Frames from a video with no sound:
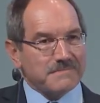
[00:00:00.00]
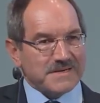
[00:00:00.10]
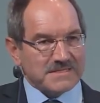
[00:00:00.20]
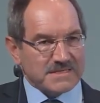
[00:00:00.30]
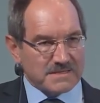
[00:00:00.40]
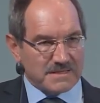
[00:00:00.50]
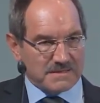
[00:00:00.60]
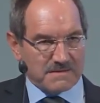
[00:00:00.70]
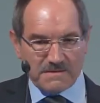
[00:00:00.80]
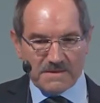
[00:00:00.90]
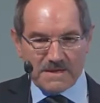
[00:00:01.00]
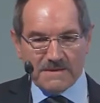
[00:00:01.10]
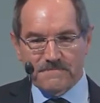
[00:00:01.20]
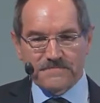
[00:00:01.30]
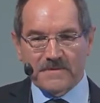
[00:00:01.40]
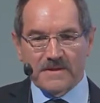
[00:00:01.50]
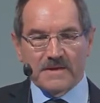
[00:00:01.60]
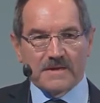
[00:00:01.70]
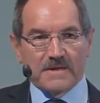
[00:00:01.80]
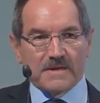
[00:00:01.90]
the
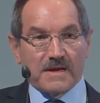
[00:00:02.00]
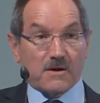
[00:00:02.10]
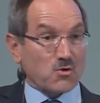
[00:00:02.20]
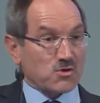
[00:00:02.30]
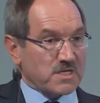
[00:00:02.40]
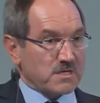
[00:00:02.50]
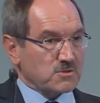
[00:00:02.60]
representativeness,